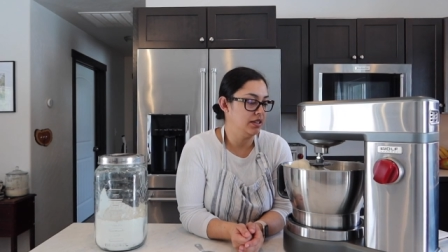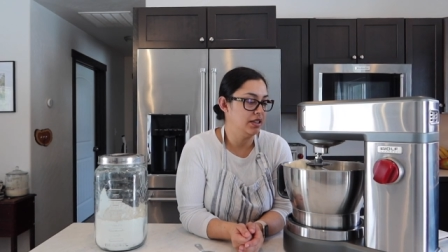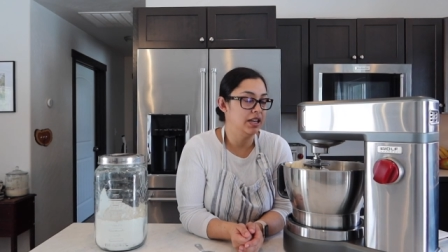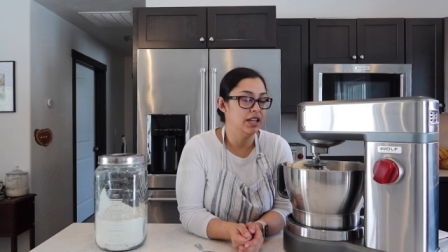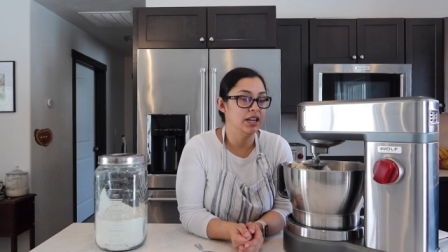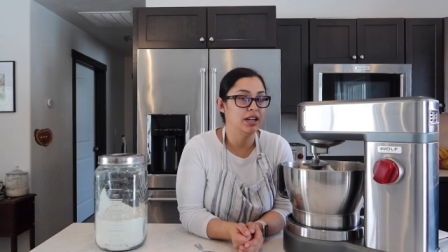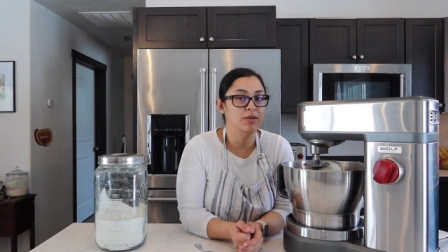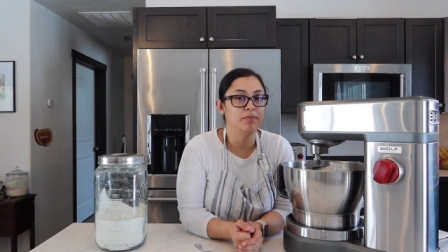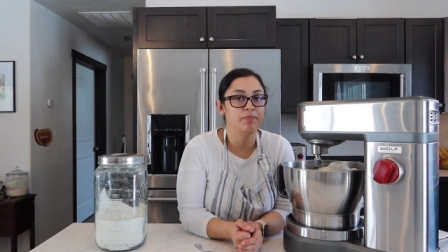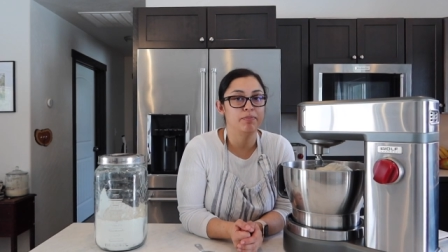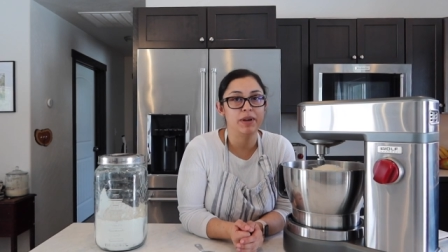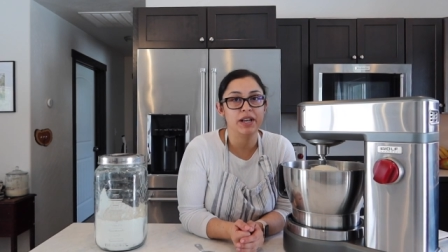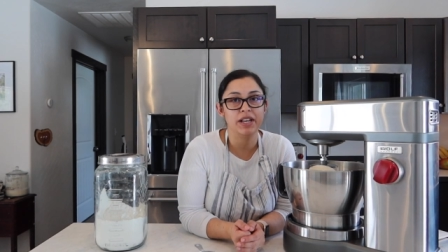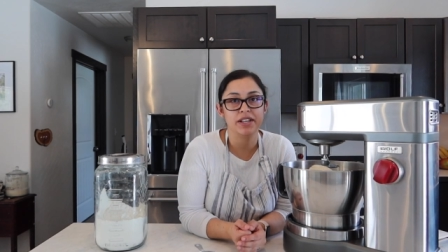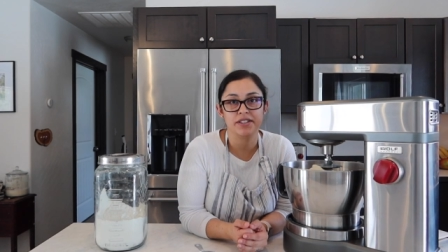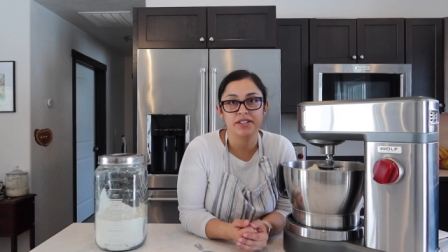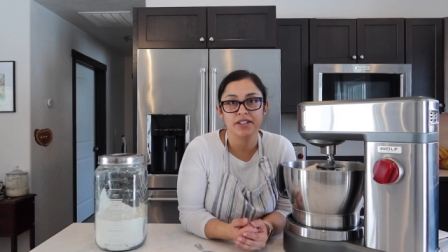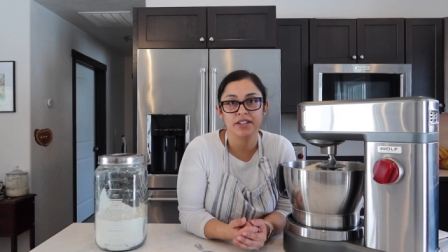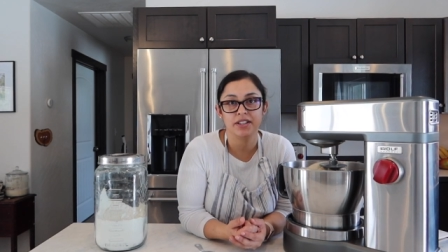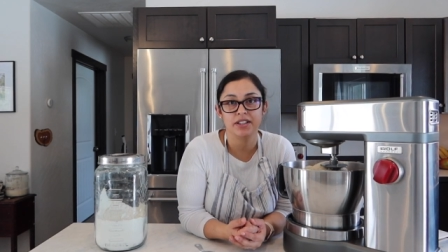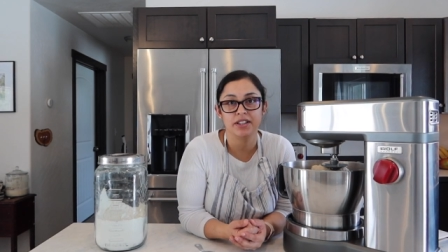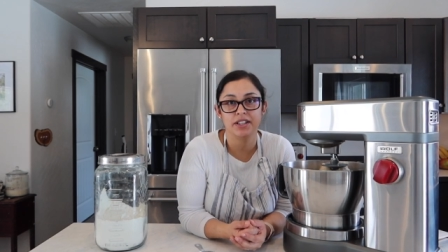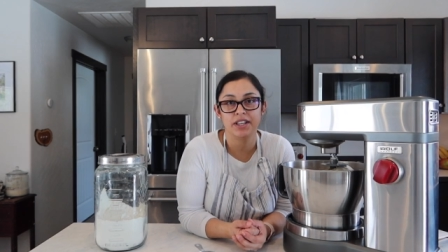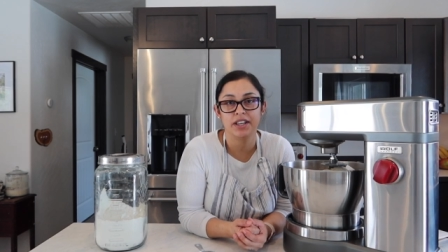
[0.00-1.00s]
And I'm
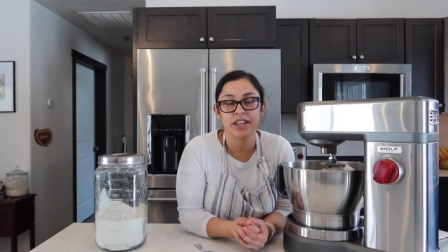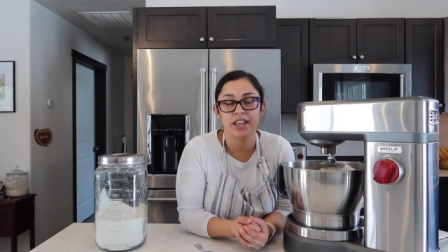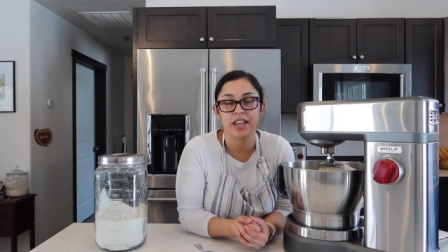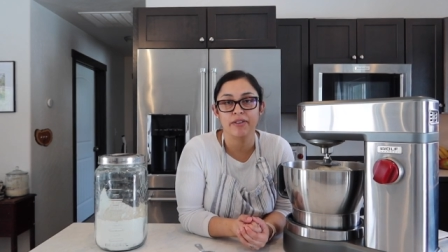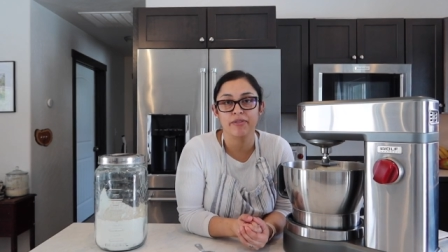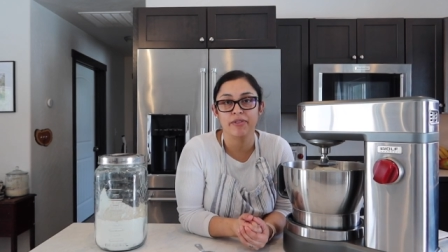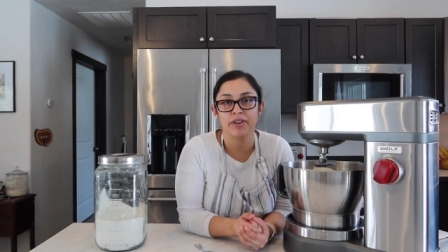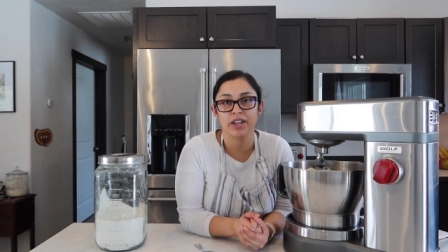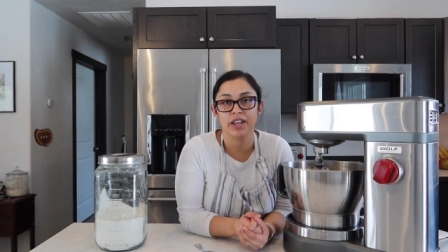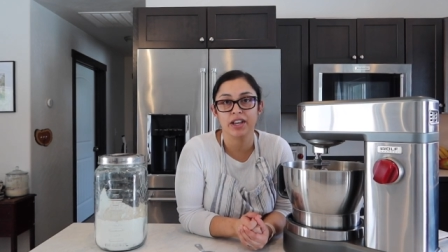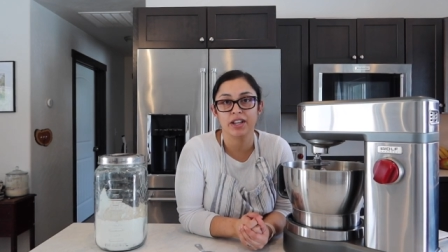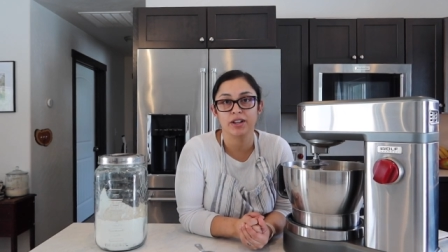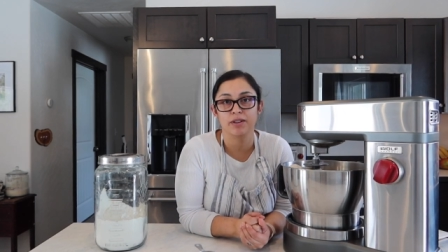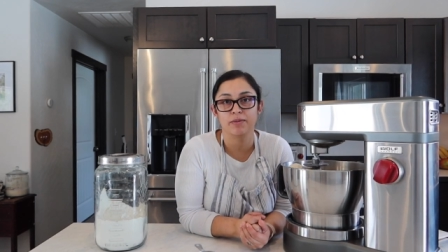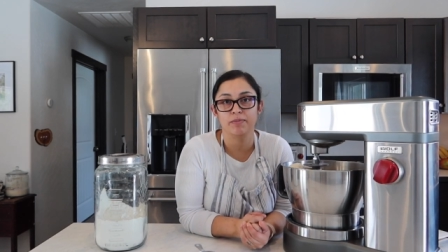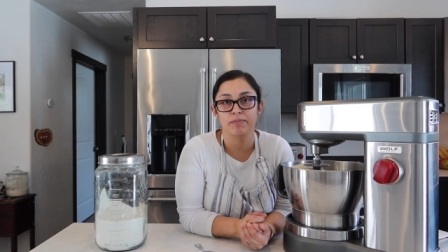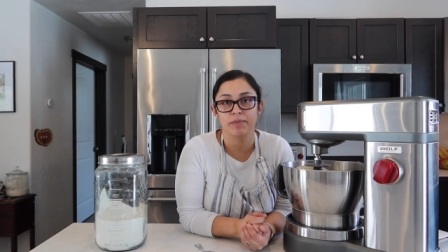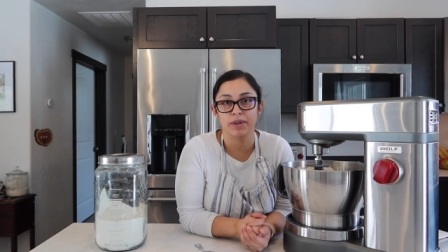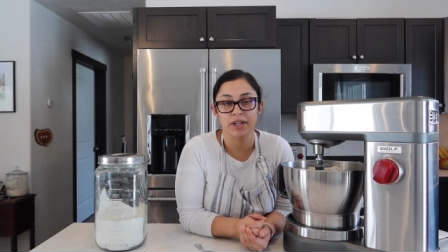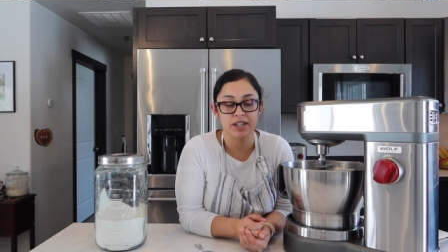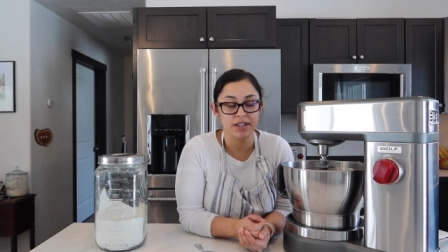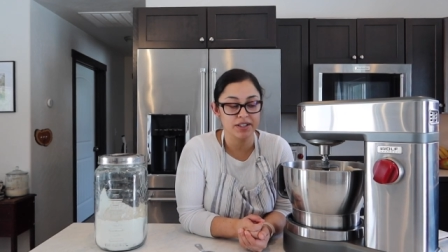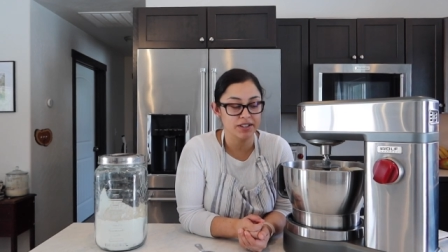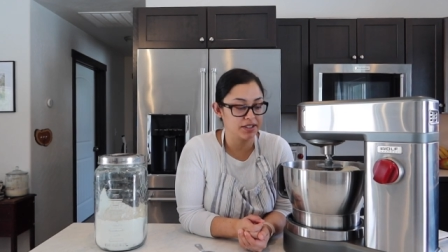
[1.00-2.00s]
basically giving it a
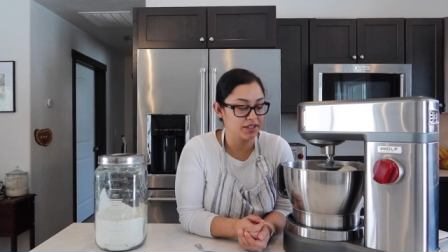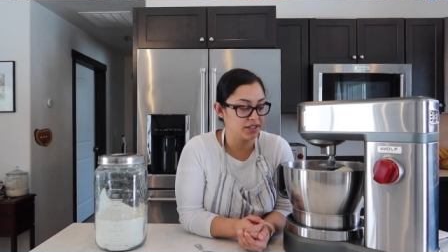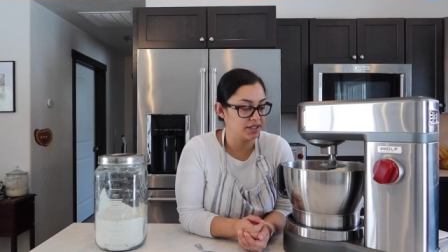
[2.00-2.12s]
mix